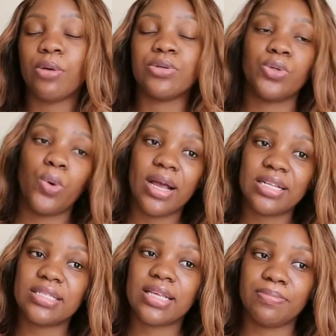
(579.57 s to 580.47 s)
I was
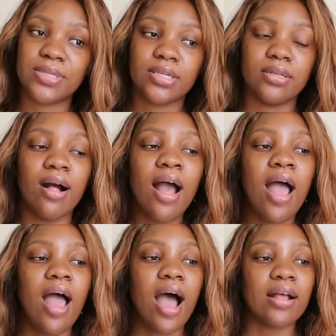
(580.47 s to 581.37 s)
quite skeptical
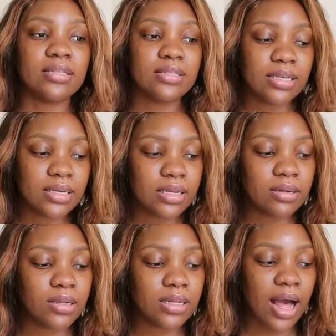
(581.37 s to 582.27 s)

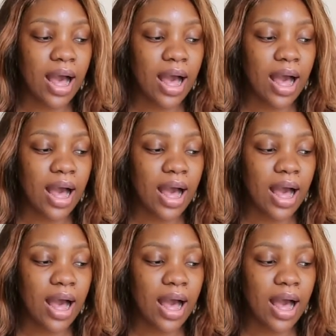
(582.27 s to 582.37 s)
until